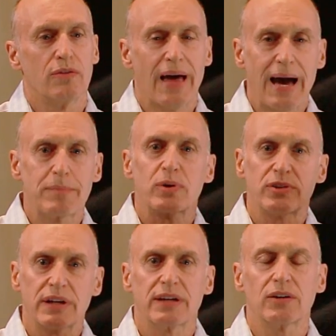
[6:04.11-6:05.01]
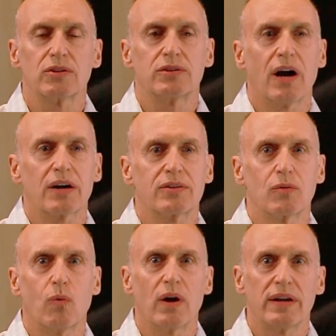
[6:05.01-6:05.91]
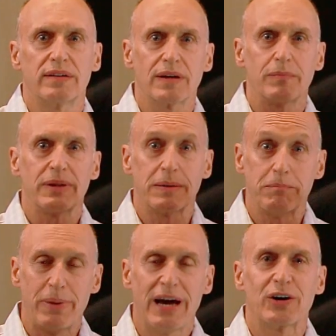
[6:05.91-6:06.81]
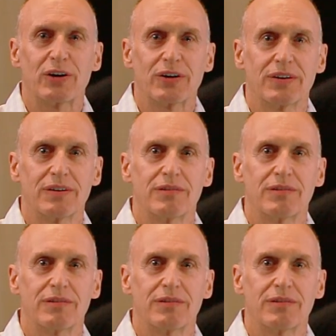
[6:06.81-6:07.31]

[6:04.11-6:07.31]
That particular doctor wanted something better